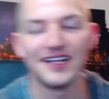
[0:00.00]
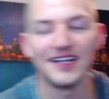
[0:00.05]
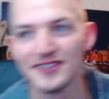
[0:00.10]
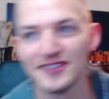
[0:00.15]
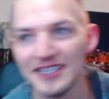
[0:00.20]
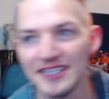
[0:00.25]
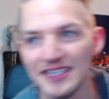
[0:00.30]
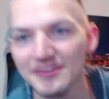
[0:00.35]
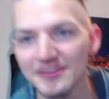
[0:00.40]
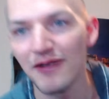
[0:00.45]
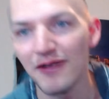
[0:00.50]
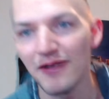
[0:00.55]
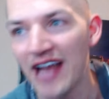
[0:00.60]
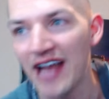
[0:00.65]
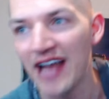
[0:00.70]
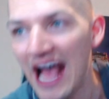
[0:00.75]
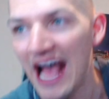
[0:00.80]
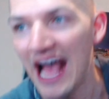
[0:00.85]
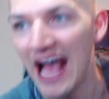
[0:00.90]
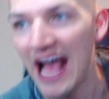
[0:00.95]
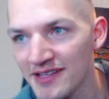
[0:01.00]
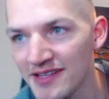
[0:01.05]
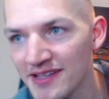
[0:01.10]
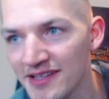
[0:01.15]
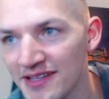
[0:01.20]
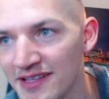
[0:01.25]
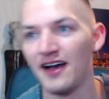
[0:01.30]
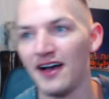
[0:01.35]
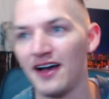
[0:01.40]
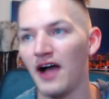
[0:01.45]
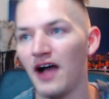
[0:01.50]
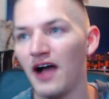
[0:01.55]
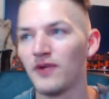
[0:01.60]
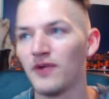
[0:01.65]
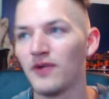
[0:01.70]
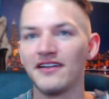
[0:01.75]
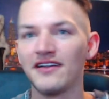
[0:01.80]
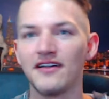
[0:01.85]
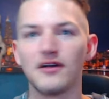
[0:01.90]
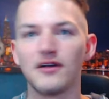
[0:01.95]
It seems like what happens is a
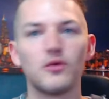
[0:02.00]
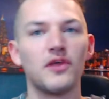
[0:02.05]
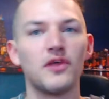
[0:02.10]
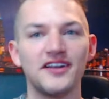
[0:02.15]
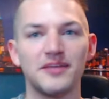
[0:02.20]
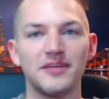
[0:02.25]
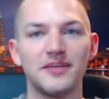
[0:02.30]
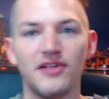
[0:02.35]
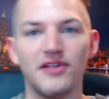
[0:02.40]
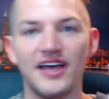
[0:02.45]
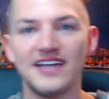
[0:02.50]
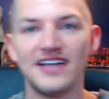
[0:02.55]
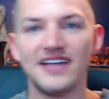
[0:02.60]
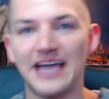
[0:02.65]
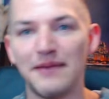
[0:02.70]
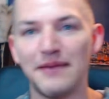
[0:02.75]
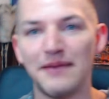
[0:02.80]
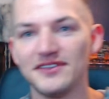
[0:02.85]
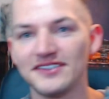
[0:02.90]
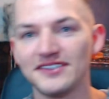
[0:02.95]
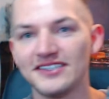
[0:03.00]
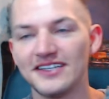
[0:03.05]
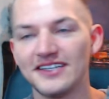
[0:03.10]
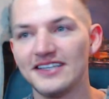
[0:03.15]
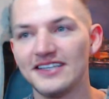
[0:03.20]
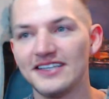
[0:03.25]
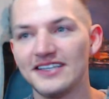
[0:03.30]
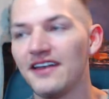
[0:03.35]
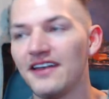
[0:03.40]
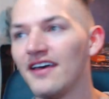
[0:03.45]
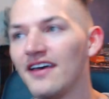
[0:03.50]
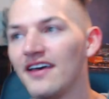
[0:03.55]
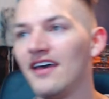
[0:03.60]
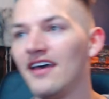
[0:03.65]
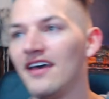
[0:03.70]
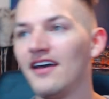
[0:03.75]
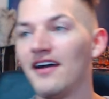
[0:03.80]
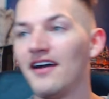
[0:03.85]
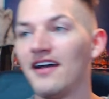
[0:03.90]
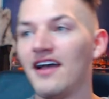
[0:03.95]
regular willing to play a table sits in.
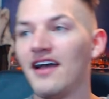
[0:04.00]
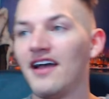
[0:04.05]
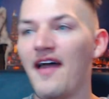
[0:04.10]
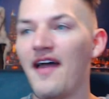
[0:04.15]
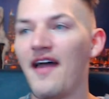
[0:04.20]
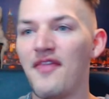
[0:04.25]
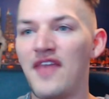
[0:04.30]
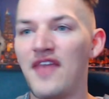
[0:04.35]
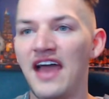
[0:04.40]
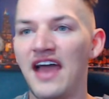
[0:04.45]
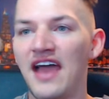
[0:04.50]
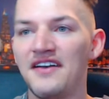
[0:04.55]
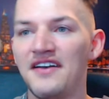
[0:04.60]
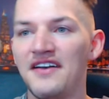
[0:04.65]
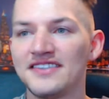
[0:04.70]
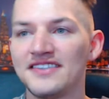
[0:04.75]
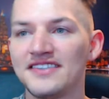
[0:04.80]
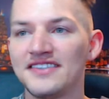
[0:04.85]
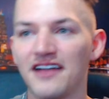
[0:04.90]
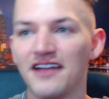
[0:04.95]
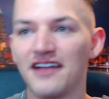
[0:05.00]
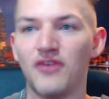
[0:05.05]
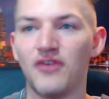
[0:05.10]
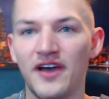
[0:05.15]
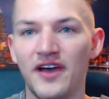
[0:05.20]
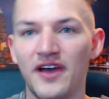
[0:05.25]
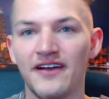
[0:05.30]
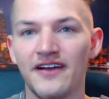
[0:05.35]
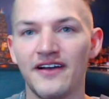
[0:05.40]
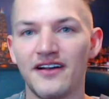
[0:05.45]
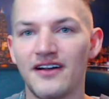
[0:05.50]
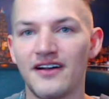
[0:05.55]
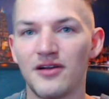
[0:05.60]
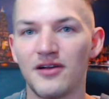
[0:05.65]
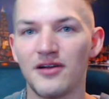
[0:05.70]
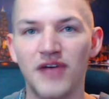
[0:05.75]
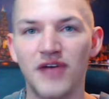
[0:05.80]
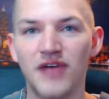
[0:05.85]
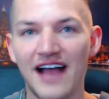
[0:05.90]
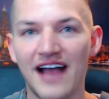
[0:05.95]
and then Scareboy
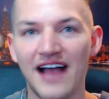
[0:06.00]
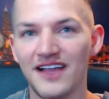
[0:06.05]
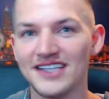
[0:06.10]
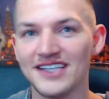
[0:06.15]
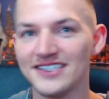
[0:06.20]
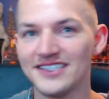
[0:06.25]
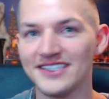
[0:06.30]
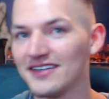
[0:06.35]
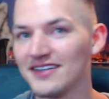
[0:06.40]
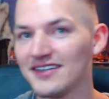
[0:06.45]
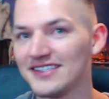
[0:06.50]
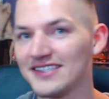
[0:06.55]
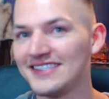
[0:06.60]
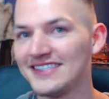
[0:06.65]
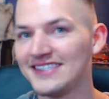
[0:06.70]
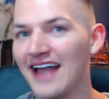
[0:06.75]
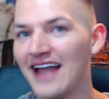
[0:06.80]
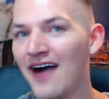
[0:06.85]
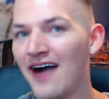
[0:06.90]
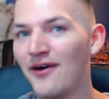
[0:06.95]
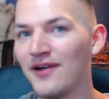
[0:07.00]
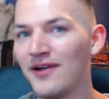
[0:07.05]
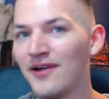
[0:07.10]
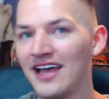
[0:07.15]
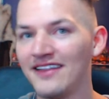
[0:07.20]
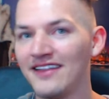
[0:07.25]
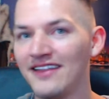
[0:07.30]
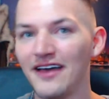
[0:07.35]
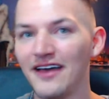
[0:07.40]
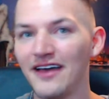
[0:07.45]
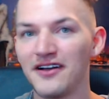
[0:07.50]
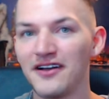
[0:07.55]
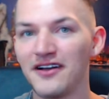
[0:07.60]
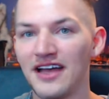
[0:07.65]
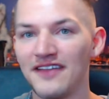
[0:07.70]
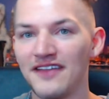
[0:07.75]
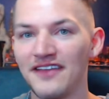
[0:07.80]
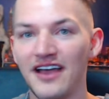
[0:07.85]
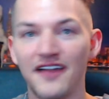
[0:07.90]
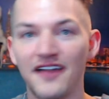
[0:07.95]
or Brock Lesnar sit out at the
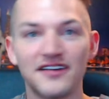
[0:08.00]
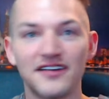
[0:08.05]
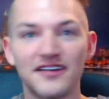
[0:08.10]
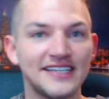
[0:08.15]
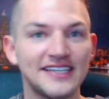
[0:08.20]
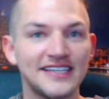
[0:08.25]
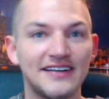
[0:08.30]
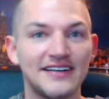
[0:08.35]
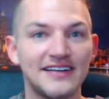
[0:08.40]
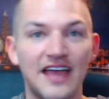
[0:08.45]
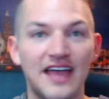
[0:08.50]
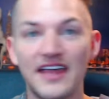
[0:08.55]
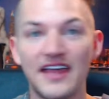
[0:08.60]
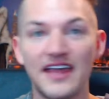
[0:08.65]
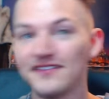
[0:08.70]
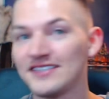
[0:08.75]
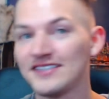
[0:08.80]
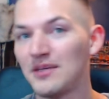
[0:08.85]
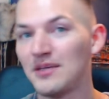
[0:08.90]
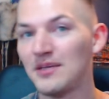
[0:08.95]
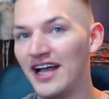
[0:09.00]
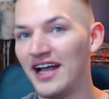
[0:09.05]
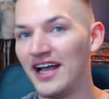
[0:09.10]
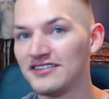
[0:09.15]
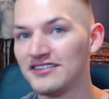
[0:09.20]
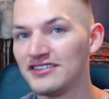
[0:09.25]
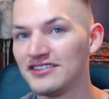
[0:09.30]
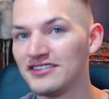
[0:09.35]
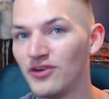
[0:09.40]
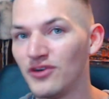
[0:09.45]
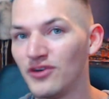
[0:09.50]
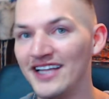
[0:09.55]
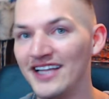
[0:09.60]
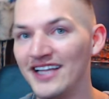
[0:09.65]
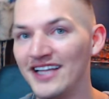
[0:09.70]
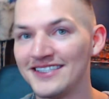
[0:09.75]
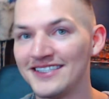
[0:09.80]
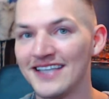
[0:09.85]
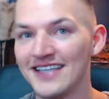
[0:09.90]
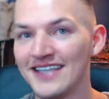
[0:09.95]
other seat. And then if someone else
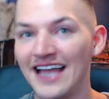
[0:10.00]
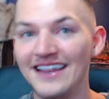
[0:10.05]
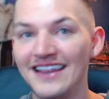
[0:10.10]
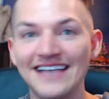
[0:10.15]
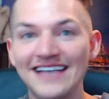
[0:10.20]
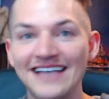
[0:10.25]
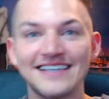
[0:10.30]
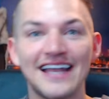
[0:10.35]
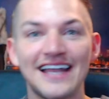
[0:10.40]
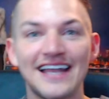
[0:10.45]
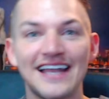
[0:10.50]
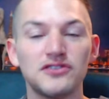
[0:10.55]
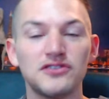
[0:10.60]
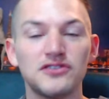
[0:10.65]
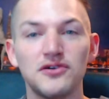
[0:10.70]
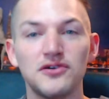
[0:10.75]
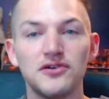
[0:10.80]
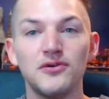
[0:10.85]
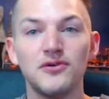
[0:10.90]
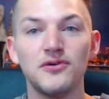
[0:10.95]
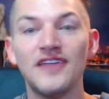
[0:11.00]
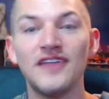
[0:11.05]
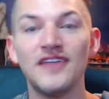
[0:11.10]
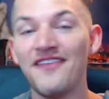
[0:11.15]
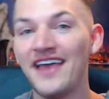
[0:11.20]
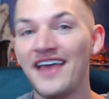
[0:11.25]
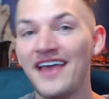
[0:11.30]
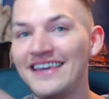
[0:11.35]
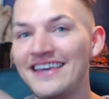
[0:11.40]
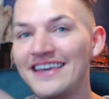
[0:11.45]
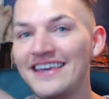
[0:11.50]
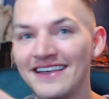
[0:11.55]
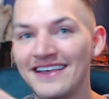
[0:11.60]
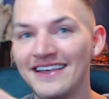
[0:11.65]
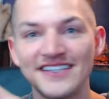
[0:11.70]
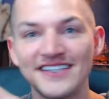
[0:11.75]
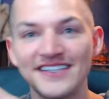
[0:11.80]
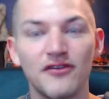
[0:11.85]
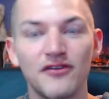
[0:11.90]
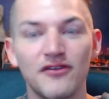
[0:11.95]
joins and they sit out too, then they
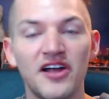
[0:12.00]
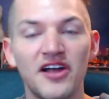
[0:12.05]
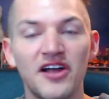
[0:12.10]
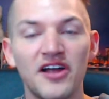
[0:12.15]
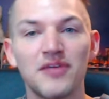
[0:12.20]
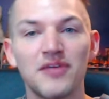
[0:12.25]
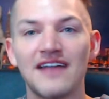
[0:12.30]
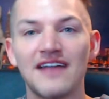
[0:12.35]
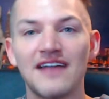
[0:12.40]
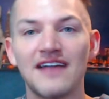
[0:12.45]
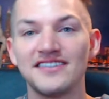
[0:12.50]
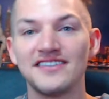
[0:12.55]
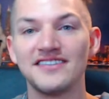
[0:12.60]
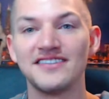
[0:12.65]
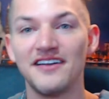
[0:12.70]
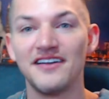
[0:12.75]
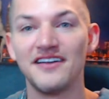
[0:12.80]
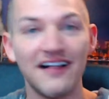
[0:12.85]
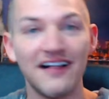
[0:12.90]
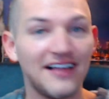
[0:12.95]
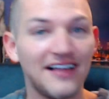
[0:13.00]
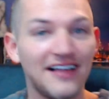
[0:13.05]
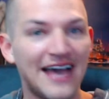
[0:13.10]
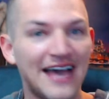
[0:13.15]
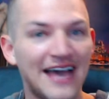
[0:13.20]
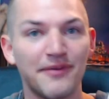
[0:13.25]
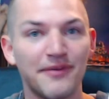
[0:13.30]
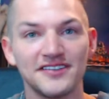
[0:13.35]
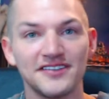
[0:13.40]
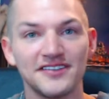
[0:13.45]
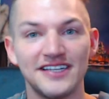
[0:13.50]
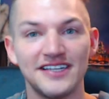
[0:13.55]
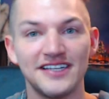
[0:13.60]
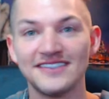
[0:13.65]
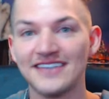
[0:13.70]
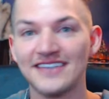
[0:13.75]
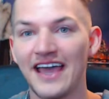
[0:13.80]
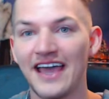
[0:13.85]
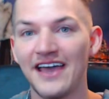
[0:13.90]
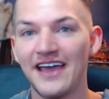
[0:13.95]
Scareboy or Brock Lesnar yell at that person and
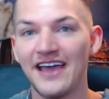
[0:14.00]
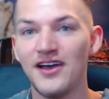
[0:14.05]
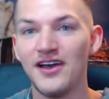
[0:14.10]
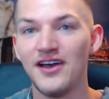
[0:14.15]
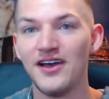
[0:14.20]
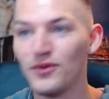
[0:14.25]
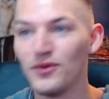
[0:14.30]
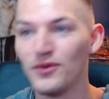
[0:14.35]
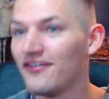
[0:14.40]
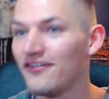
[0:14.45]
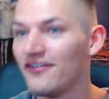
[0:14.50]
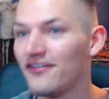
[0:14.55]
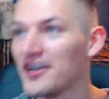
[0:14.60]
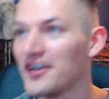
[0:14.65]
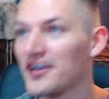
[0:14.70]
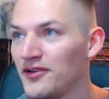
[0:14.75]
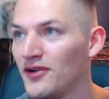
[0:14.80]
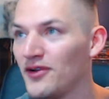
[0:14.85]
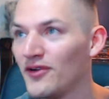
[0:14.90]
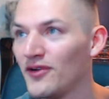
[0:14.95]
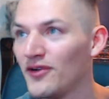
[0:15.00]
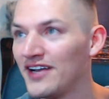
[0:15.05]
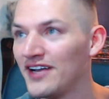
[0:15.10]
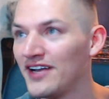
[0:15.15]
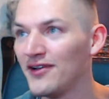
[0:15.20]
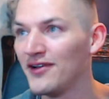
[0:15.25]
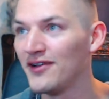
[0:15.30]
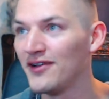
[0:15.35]
say, "What the fuck are you doing, dude?